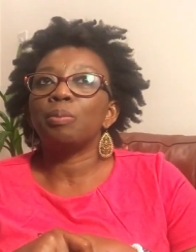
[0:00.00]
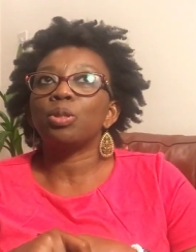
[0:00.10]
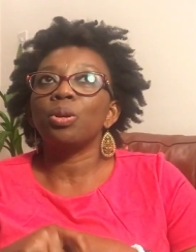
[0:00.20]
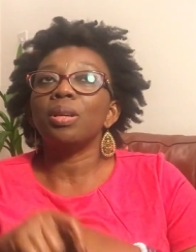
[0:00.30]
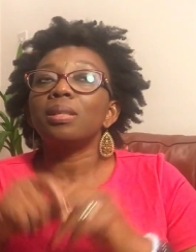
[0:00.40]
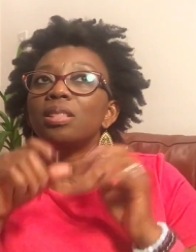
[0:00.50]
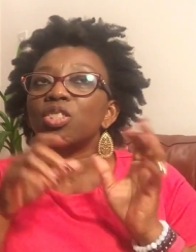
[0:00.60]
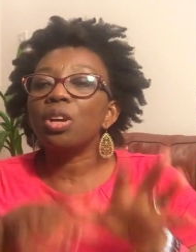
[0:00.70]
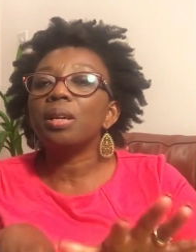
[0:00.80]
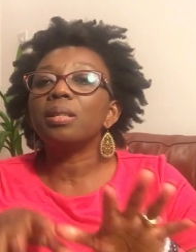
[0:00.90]
So it's
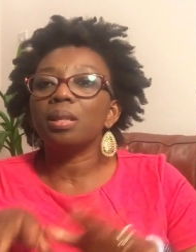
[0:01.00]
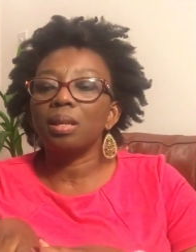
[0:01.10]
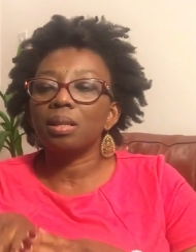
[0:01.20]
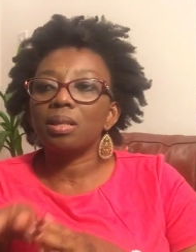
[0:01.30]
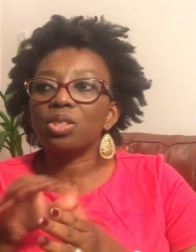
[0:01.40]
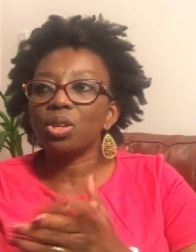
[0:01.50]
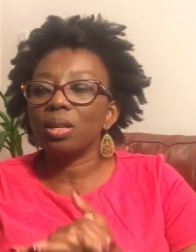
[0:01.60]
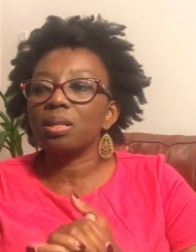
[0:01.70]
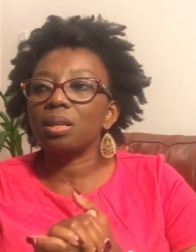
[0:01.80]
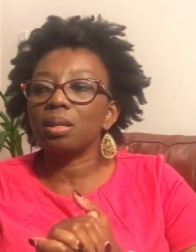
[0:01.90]
changing.
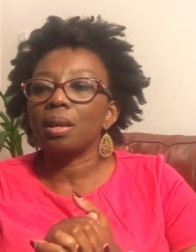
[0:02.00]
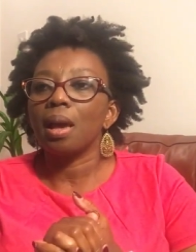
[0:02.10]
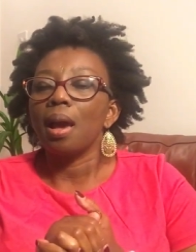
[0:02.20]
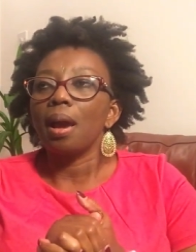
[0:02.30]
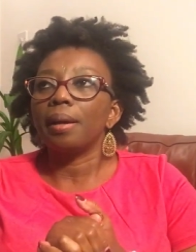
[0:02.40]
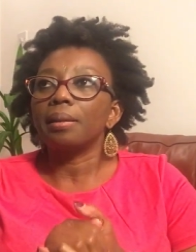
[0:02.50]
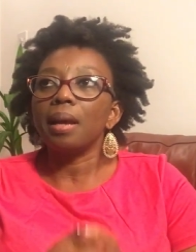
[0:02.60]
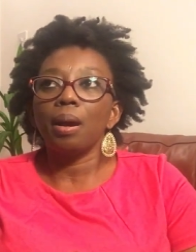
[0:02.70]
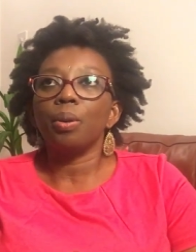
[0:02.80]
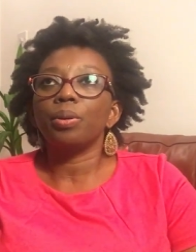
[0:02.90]
And
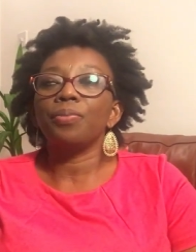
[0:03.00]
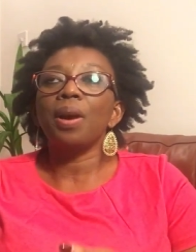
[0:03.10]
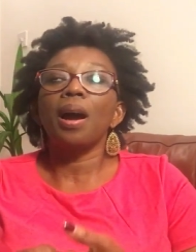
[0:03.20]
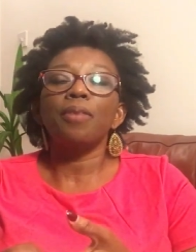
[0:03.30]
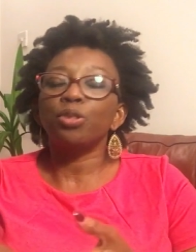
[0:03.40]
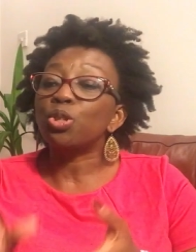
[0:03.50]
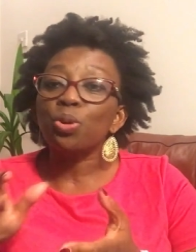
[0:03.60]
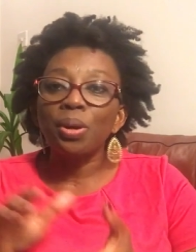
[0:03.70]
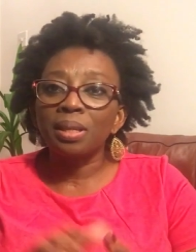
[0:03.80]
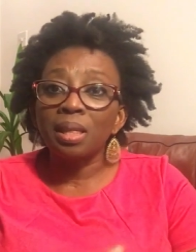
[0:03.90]
now if I have to
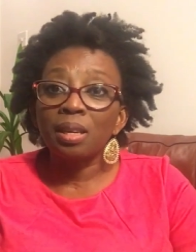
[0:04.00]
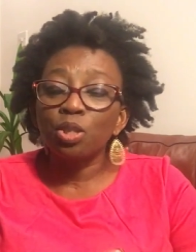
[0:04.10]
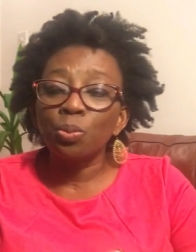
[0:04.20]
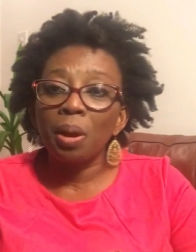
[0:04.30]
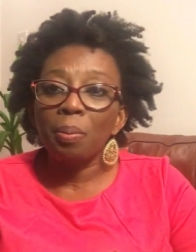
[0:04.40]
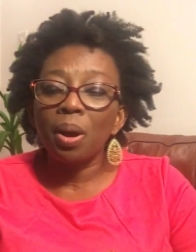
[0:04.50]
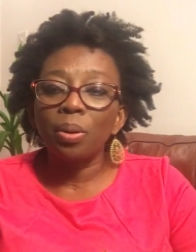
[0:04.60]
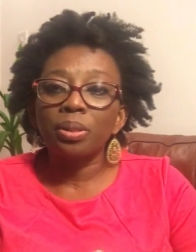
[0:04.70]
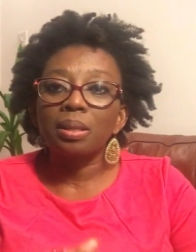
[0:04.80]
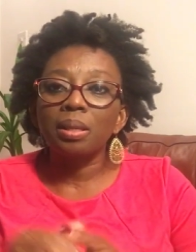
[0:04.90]
throw anything to my
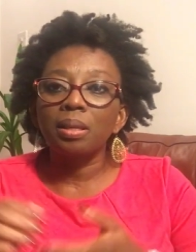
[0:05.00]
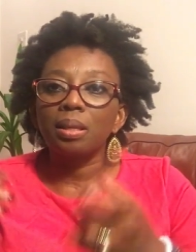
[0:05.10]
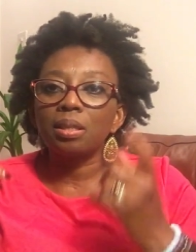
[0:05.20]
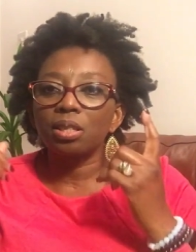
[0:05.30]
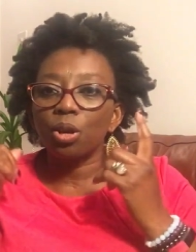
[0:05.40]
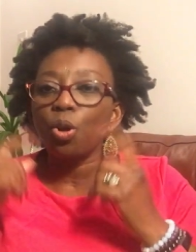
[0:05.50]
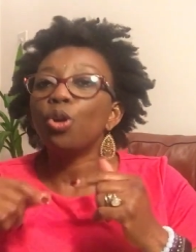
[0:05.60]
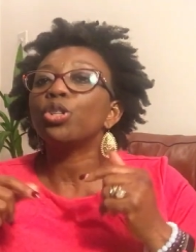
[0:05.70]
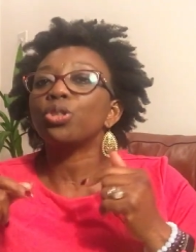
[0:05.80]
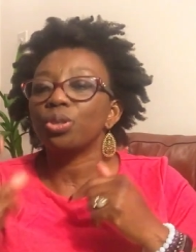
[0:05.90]
mouth, it is a
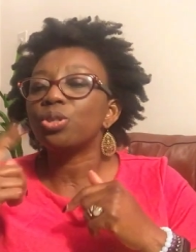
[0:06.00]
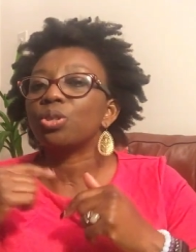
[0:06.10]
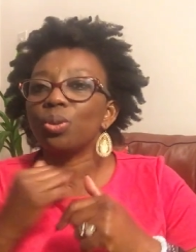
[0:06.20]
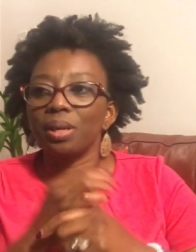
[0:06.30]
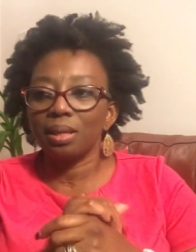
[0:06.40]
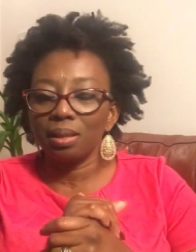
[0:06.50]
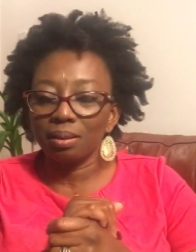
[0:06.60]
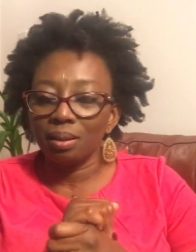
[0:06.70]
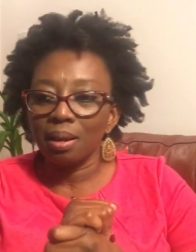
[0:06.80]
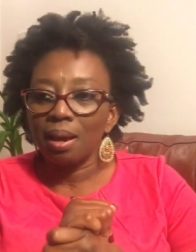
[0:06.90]
conscious throwing
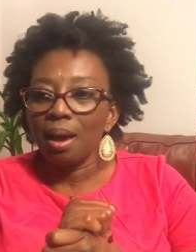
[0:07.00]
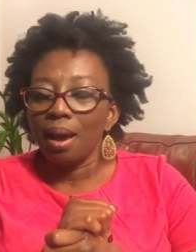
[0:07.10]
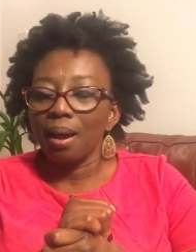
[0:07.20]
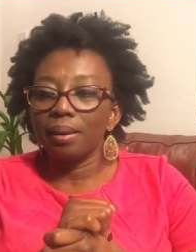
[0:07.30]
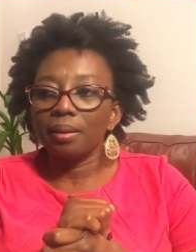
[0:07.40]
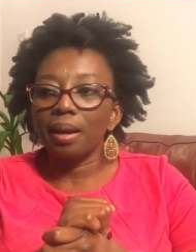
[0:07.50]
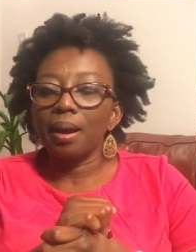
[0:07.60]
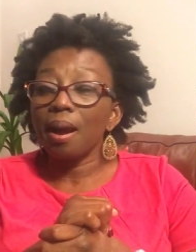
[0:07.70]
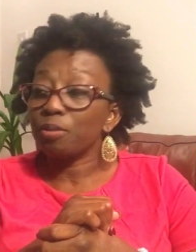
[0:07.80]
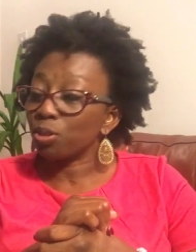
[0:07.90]
in. And I
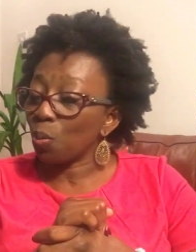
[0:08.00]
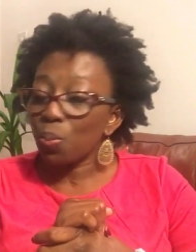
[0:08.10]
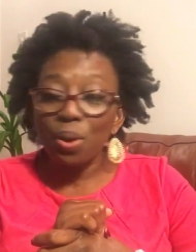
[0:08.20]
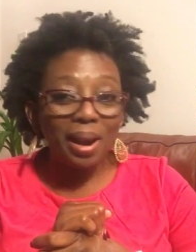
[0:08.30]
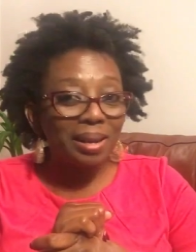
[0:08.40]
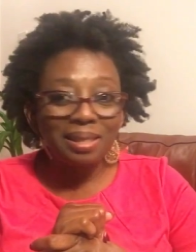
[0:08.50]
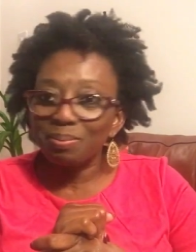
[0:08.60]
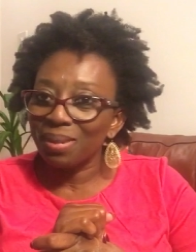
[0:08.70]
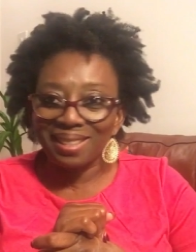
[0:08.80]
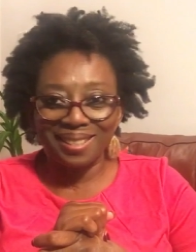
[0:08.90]
have surprised
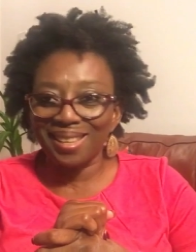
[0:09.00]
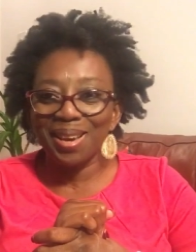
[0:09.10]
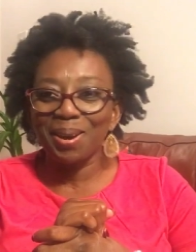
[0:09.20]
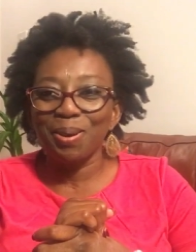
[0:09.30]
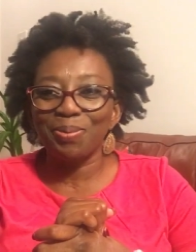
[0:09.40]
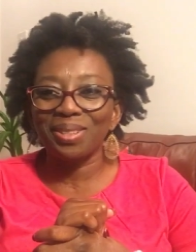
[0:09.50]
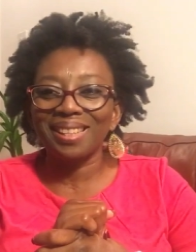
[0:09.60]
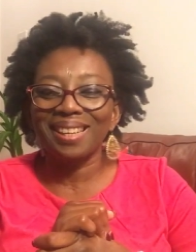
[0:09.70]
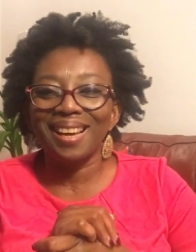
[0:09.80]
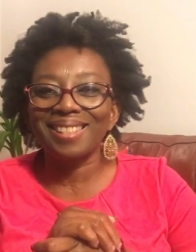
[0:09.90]
myself in the
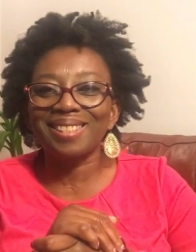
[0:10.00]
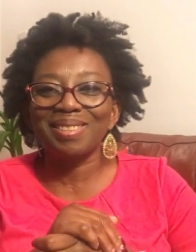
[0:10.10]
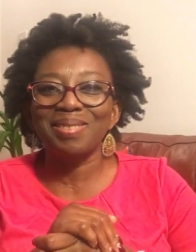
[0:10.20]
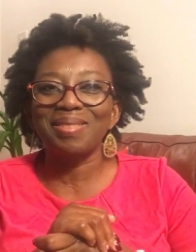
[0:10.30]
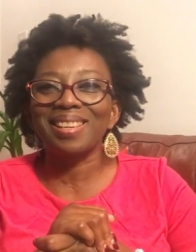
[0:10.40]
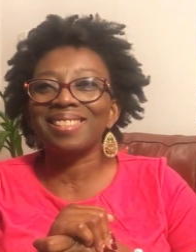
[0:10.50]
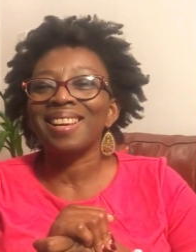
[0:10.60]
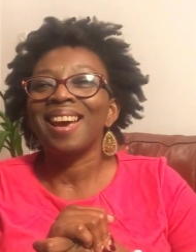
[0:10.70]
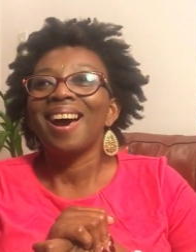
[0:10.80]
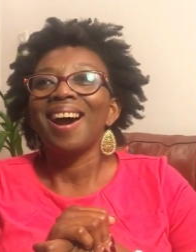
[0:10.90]
last 3 weeks.
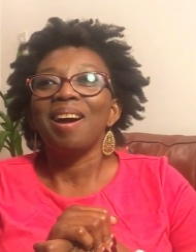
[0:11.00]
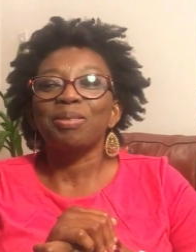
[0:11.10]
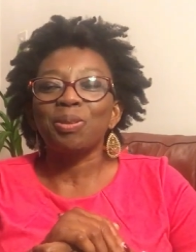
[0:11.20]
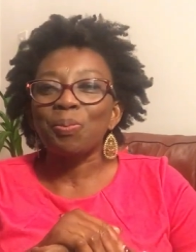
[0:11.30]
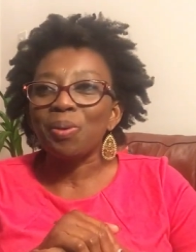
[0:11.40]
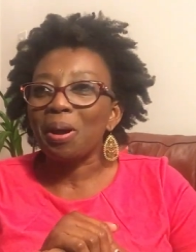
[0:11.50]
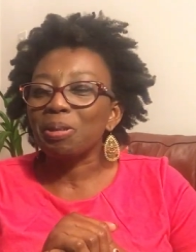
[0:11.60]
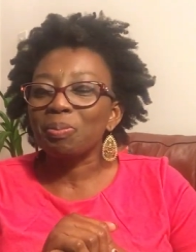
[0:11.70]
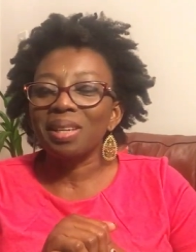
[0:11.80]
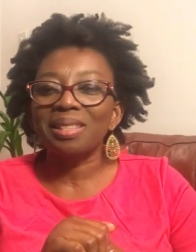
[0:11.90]
I've surprised
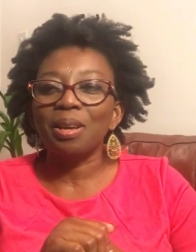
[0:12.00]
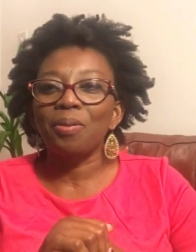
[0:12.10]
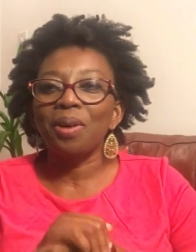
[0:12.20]
myself.